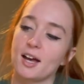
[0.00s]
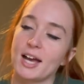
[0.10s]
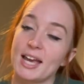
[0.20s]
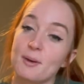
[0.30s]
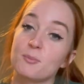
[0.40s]

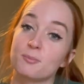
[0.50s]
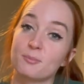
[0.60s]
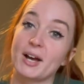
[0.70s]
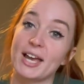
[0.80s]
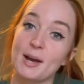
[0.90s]
I
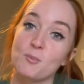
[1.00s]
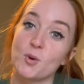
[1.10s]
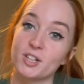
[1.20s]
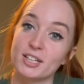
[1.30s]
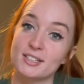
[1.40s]
am
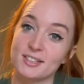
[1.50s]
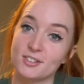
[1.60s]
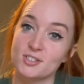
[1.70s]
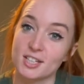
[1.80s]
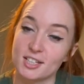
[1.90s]
wanting to
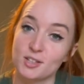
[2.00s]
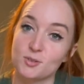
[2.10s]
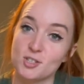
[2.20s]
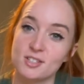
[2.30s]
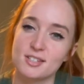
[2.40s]

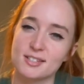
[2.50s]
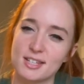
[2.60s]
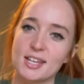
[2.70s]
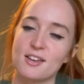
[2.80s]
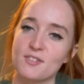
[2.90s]
continue just to
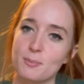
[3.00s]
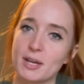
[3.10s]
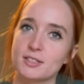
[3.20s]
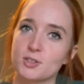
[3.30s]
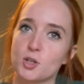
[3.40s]
see if it
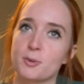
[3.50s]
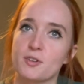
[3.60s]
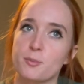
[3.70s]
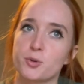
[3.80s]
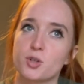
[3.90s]
picks up, if
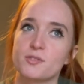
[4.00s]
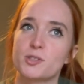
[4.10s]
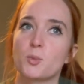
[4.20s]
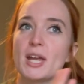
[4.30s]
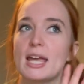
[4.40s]
it improves.
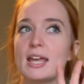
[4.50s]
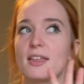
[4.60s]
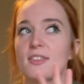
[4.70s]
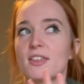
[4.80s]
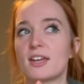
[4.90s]
The
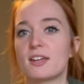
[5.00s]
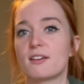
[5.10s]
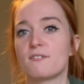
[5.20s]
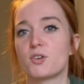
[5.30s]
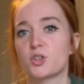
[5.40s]
way
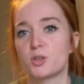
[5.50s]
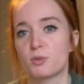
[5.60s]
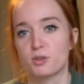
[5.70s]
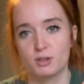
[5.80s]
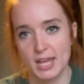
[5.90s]
that volume
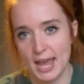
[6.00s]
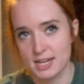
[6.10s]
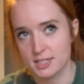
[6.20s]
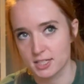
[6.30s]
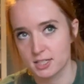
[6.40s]
3
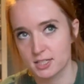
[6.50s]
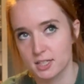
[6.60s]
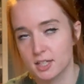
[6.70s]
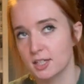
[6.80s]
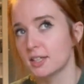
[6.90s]
ended
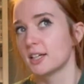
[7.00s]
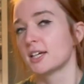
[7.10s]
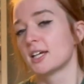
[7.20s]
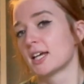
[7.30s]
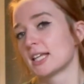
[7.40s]

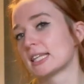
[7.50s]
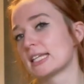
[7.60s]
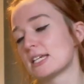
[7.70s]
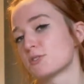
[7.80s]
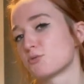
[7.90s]

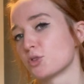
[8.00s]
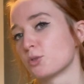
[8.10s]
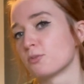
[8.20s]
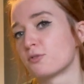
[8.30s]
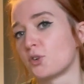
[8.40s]
leaves
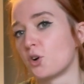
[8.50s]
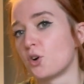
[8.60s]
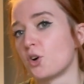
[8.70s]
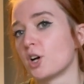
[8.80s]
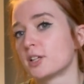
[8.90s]
room
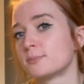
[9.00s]
for